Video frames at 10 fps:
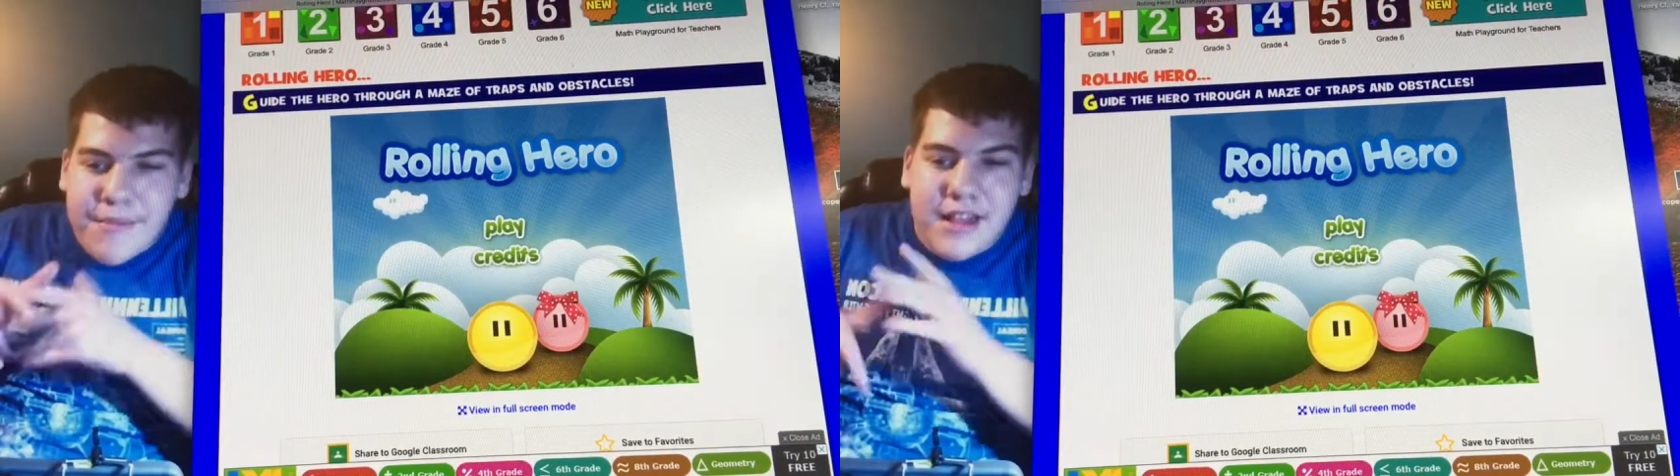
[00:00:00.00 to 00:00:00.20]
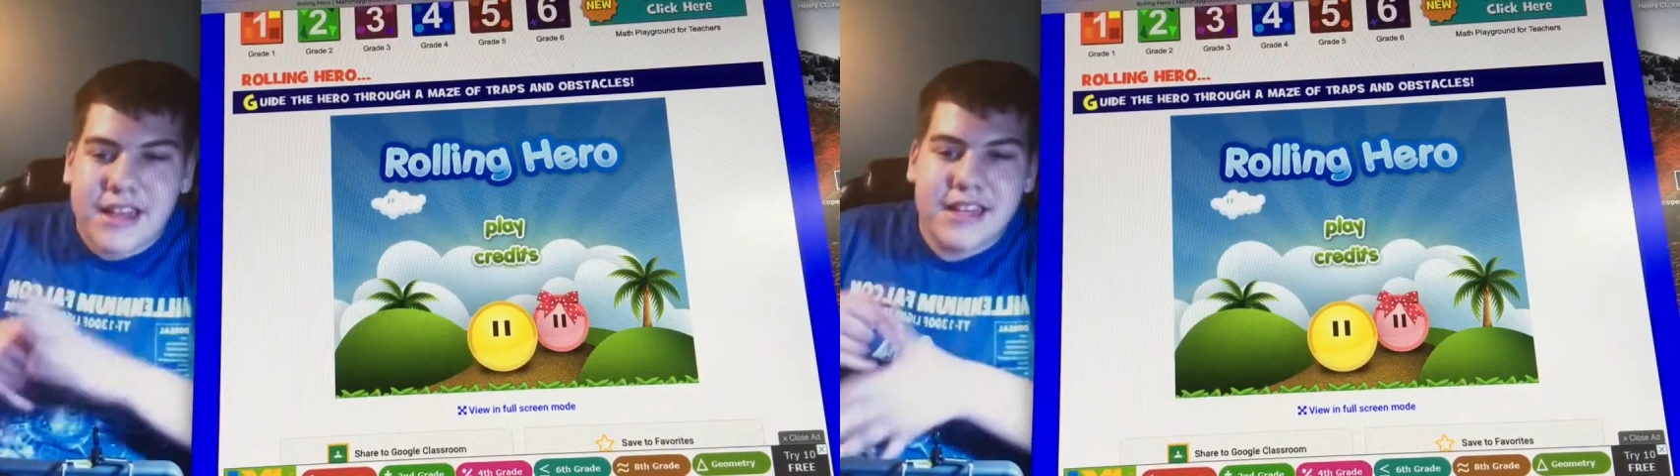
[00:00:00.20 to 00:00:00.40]

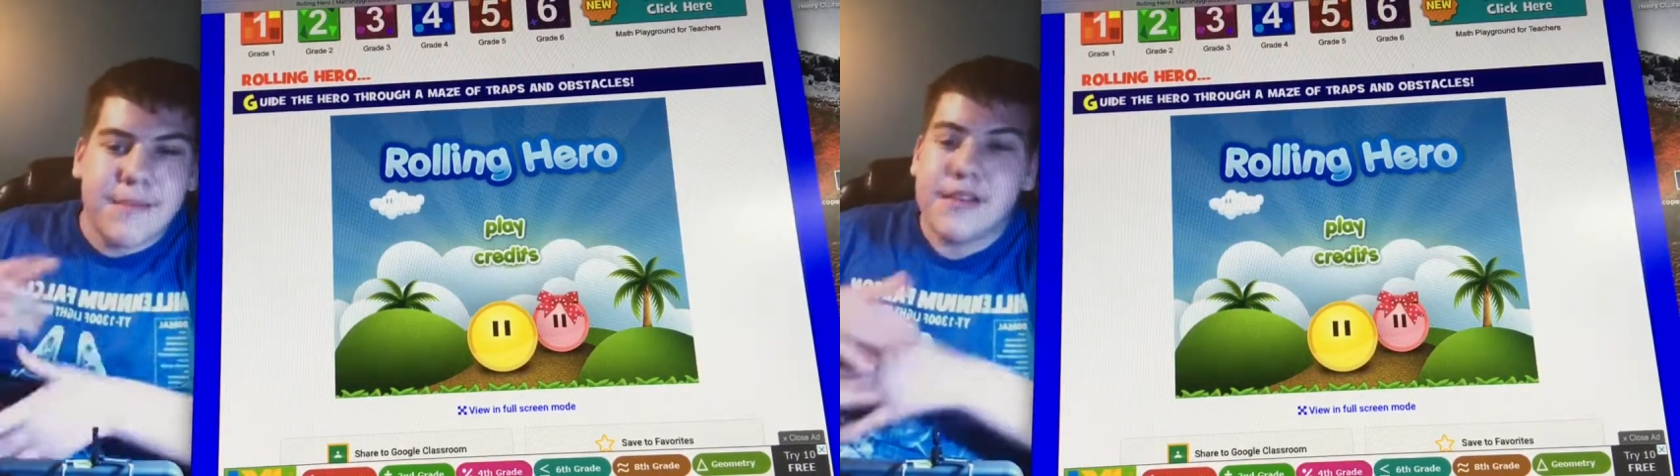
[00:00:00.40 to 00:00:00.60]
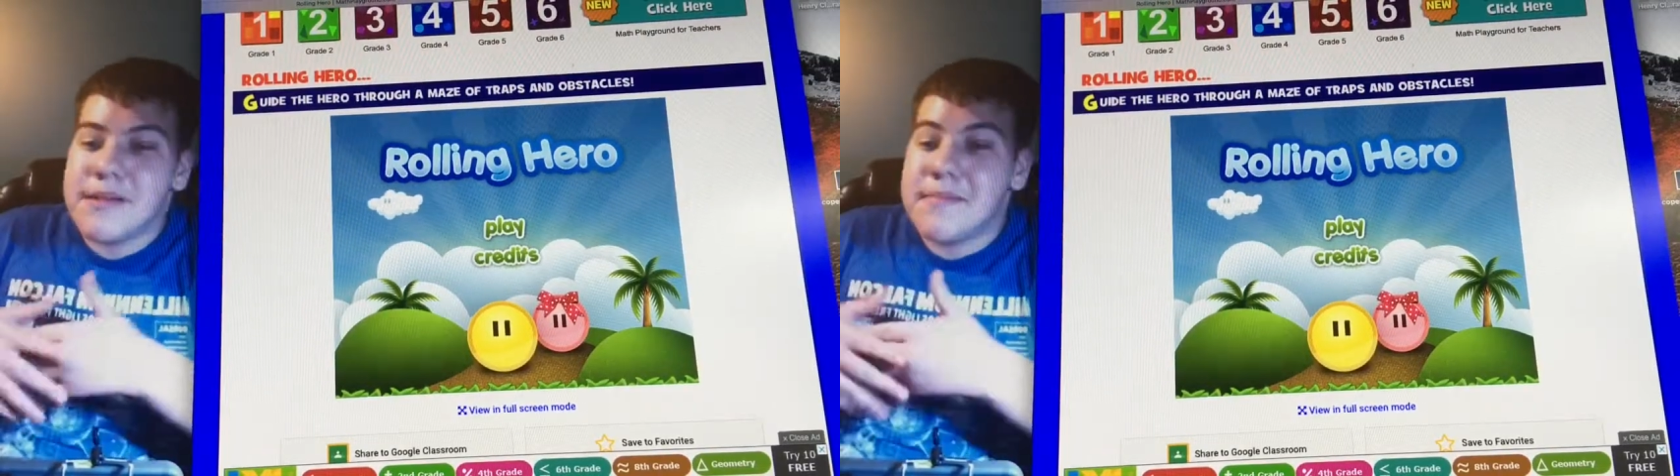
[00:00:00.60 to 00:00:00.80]
but like,
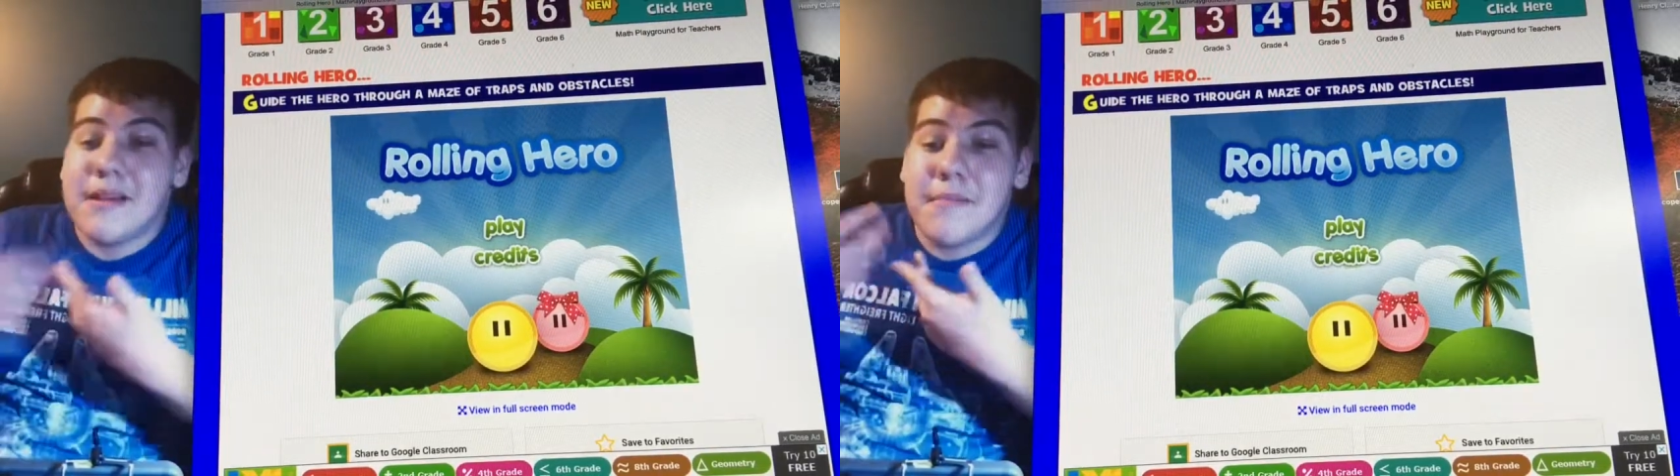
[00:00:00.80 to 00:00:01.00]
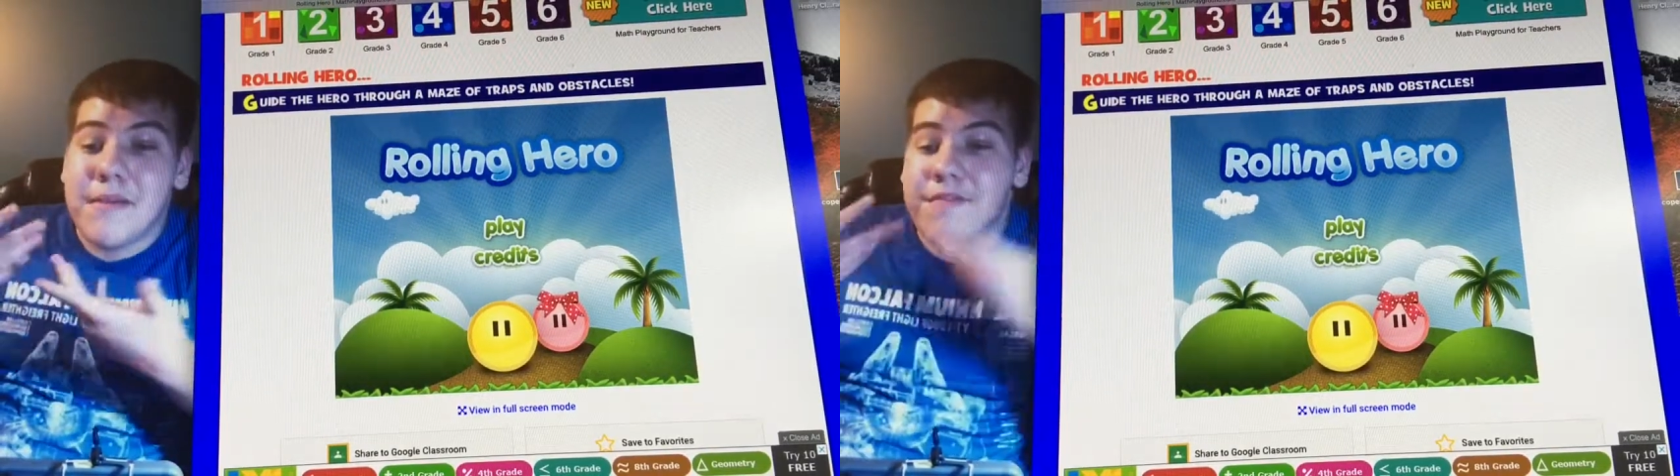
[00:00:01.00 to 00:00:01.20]
something,
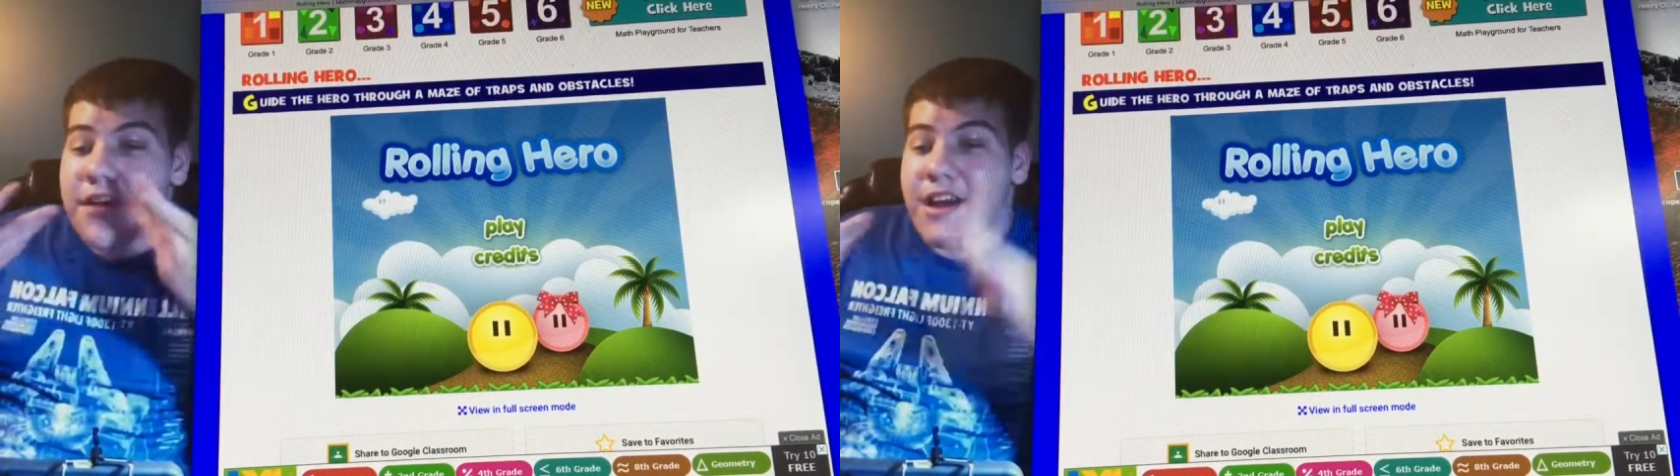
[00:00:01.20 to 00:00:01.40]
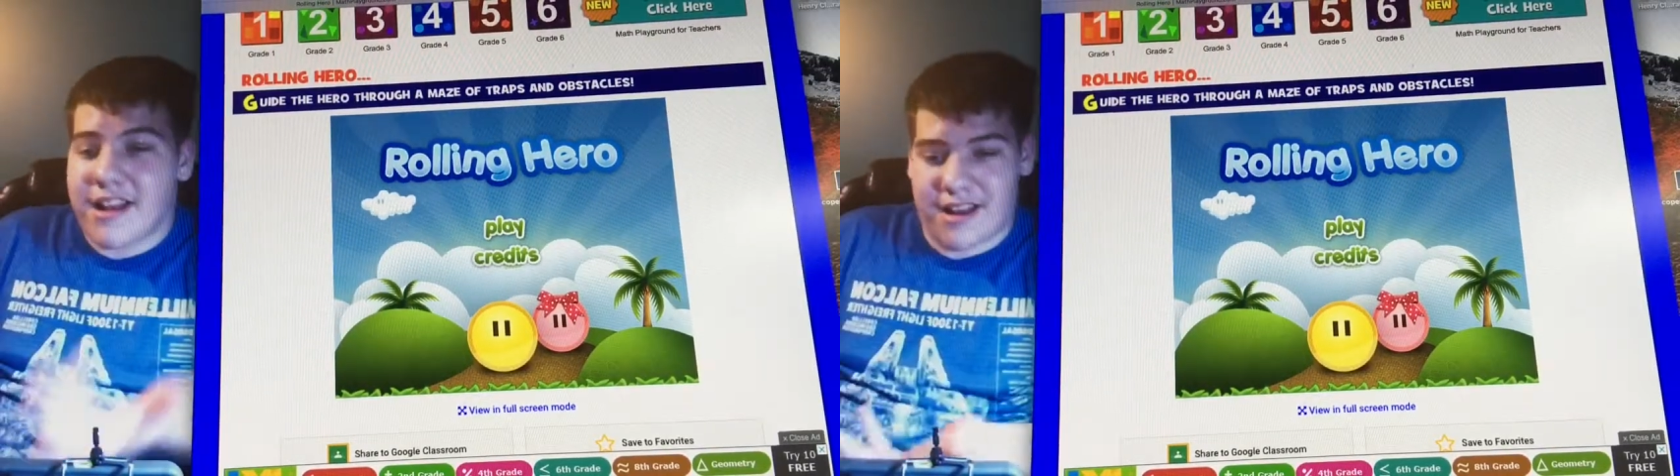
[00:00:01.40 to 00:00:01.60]
something can be
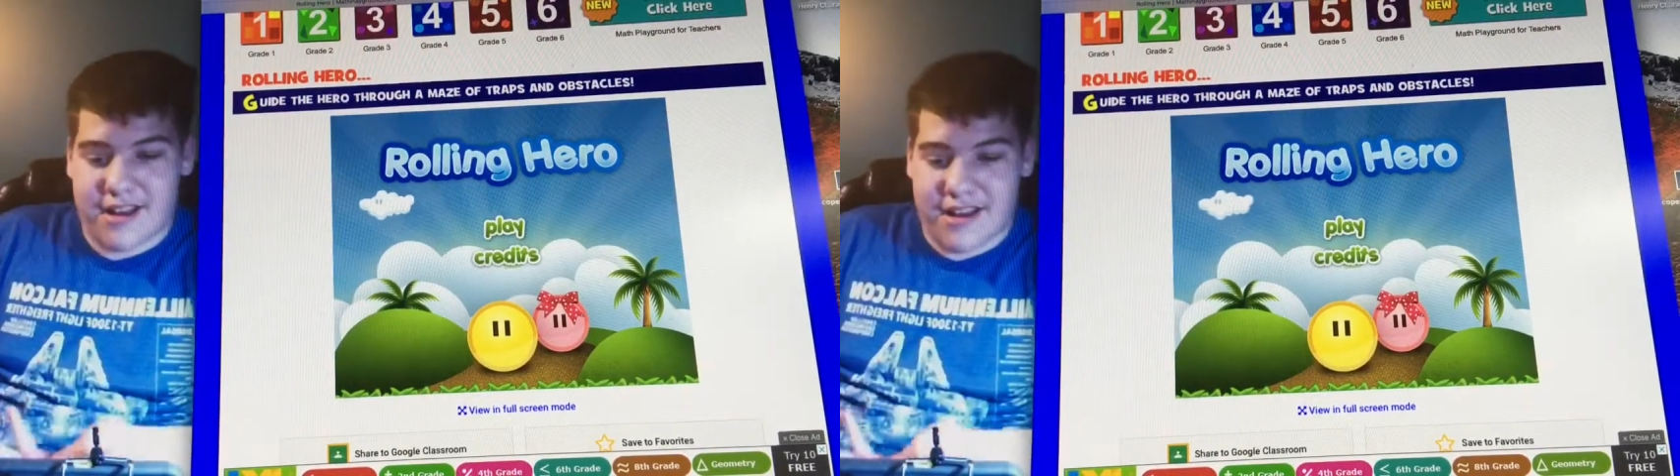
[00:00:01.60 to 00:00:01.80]
fun